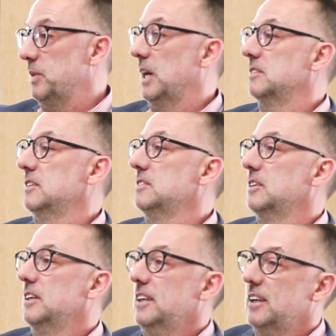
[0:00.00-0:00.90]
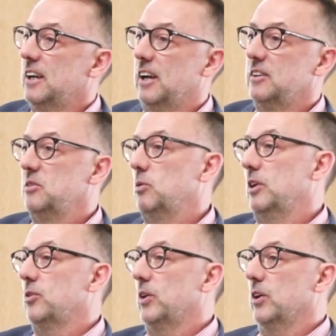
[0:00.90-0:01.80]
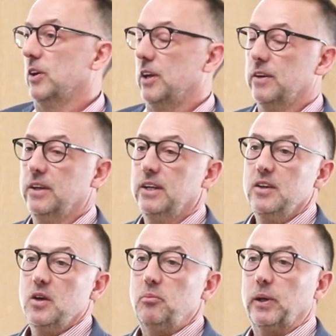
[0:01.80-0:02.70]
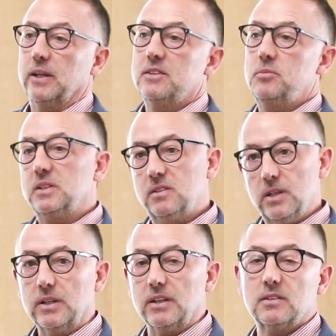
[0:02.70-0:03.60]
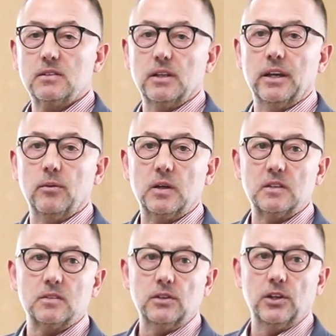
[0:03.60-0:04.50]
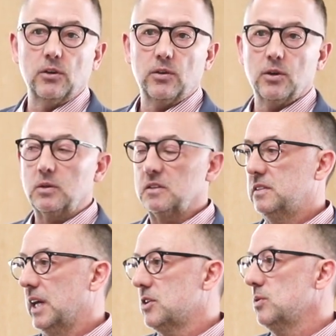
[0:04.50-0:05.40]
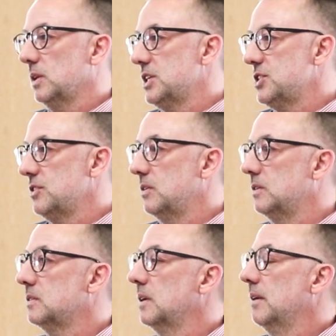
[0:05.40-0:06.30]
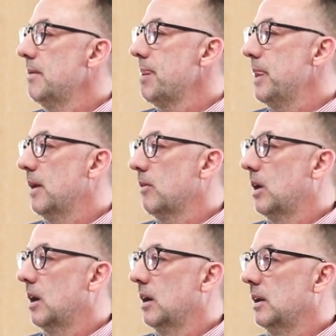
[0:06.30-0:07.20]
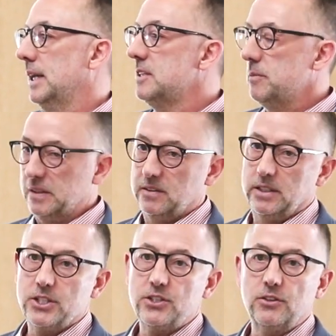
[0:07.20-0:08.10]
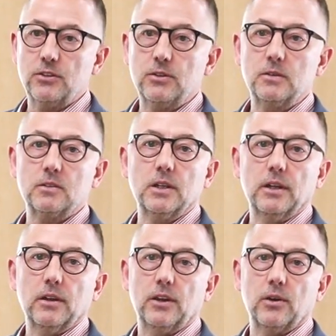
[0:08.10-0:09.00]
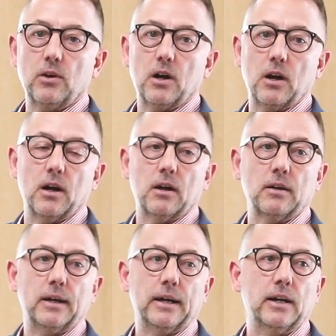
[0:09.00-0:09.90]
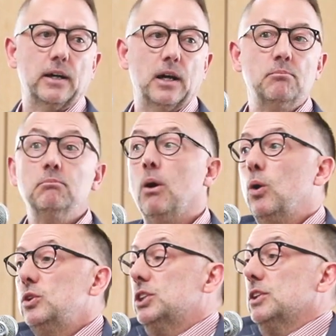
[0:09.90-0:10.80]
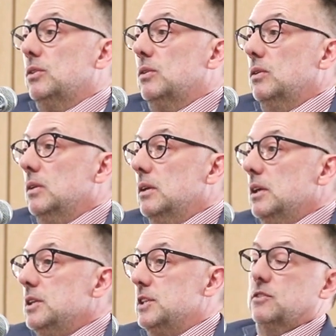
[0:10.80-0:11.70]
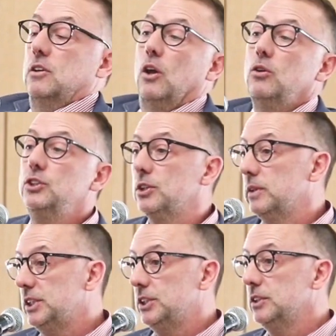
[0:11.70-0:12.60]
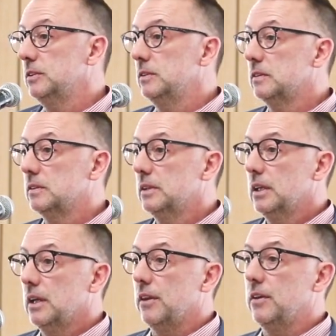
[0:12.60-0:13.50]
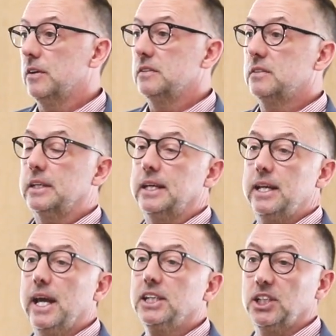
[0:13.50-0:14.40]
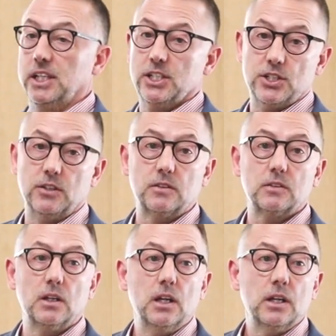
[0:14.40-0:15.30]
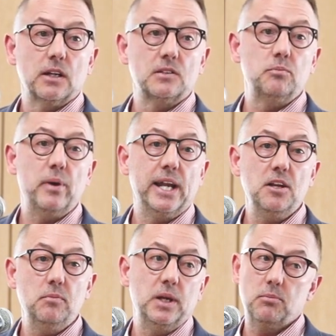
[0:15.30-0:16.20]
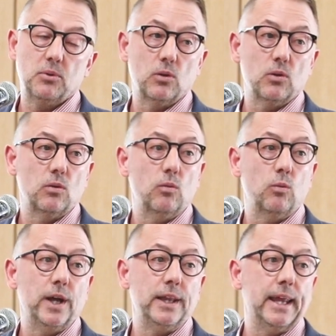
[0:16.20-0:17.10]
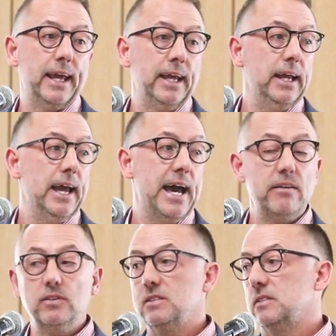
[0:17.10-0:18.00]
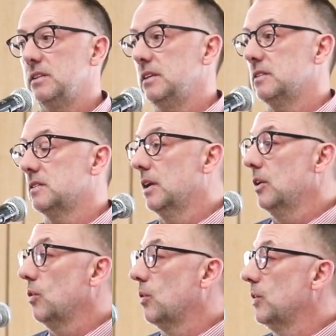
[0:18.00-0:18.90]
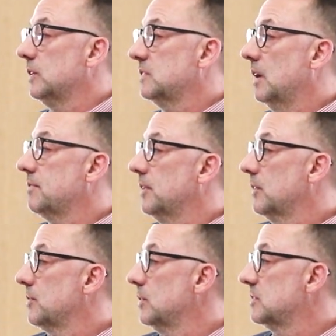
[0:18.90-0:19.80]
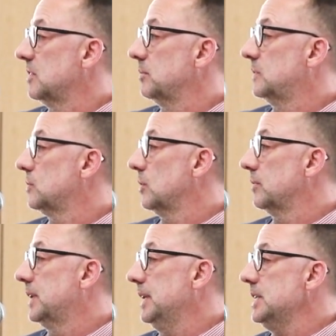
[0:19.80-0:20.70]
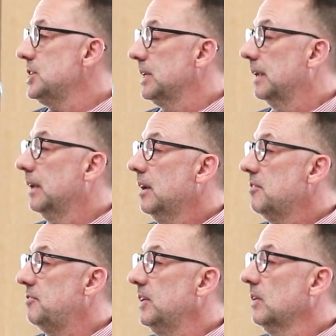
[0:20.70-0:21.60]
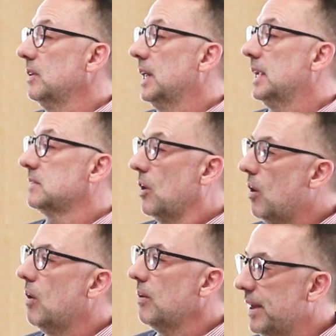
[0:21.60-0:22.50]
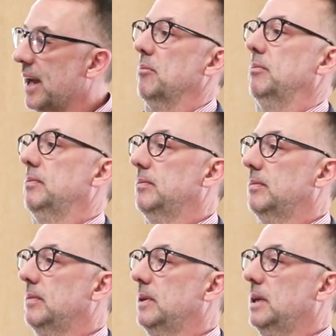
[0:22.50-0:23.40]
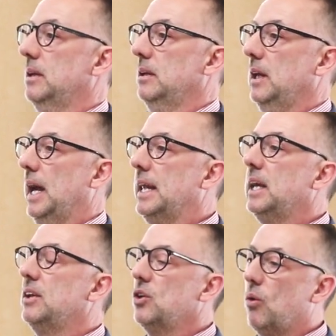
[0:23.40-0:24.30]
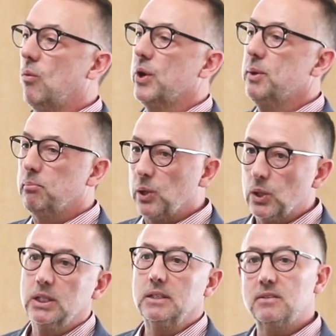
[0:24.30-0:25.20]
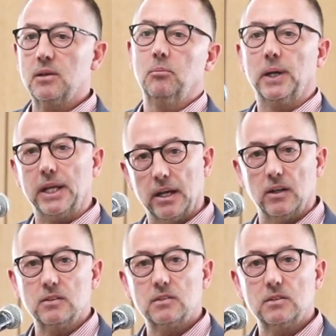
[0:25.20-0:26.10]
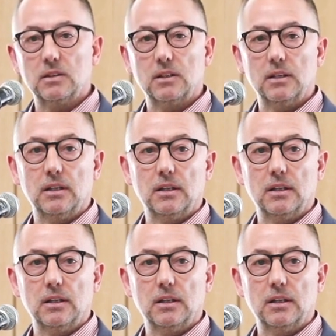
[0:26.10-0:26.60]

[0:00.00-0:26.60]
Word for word: our spouses uh, to one degree or another. But to be serious, it was, you know, there was sexual issues, there are intimacy issues, there are uh, emotional disclosure issues, there's connection issues. Because many people, when they have a disease or they're suffering through some sort of condition, feel that it's all them. And they don't want to burden somebody else